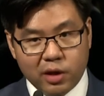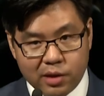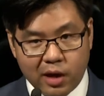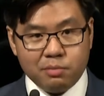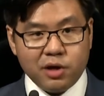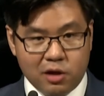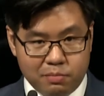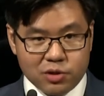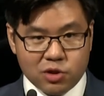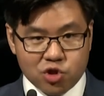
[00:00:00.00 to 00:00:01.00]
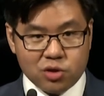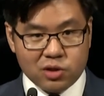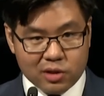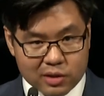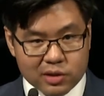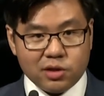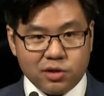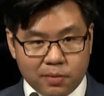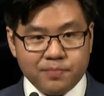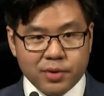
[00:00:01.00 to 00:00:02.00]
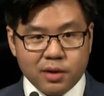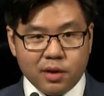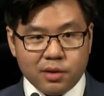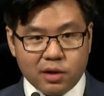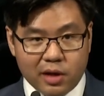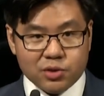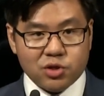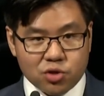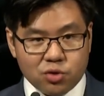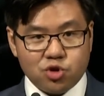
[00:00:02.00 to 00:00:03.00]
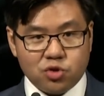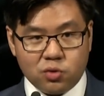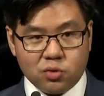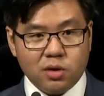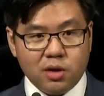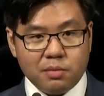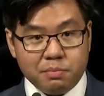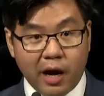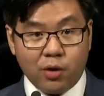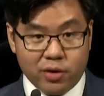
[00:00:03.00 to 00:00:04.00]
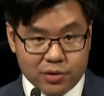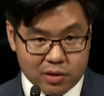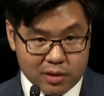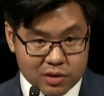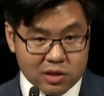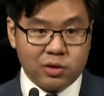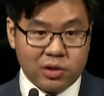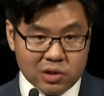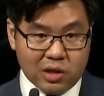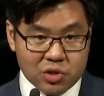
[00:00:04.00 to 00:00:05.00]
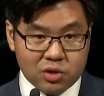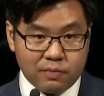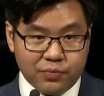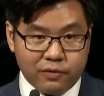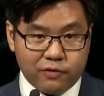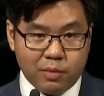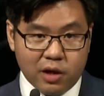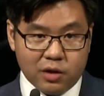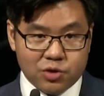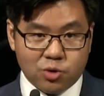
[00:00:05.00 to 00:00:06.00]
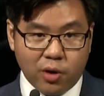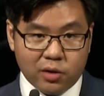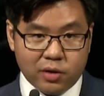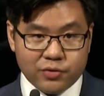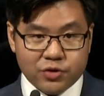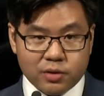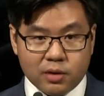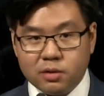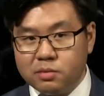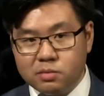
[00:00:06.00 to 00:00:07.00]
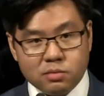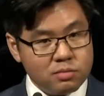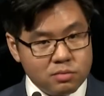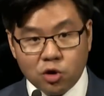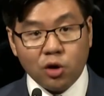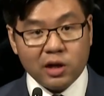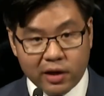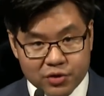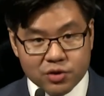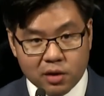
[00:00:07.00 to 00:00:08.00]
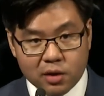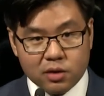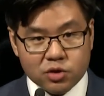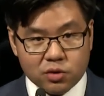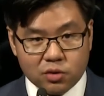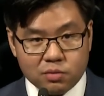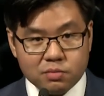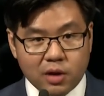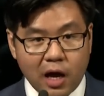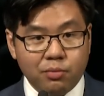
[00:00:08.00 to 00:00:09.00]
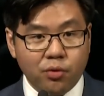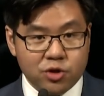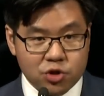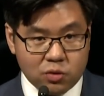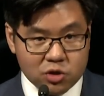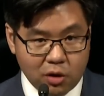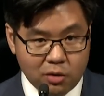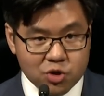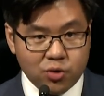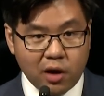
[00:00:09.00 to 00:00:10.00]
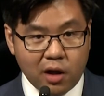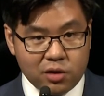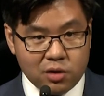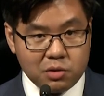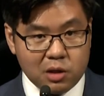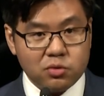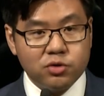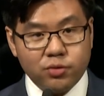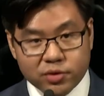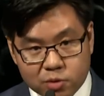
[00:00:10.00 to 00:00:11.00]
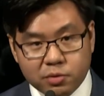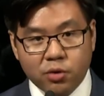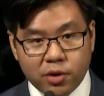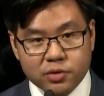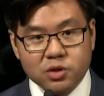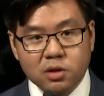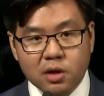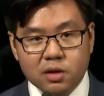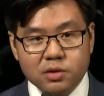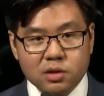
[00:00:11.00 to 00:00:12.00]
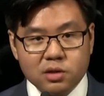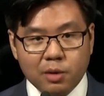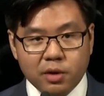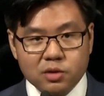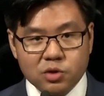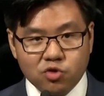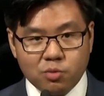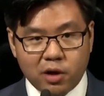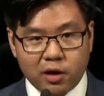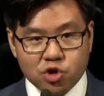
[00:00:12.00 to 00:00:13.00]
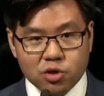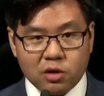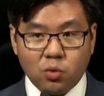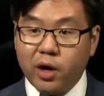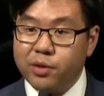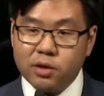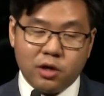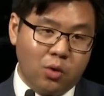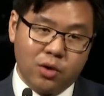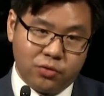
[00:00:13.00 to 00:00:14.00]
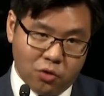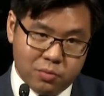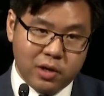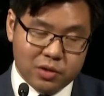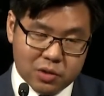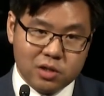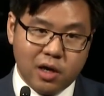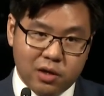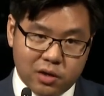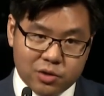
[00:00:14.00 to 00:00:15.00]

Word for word: can then be in a position to consider the institutional barriers that still exist for many Australians, and not least to Aboriginal and Torres Strait Islander people who experience systemic discrimination in a way that no other group in our society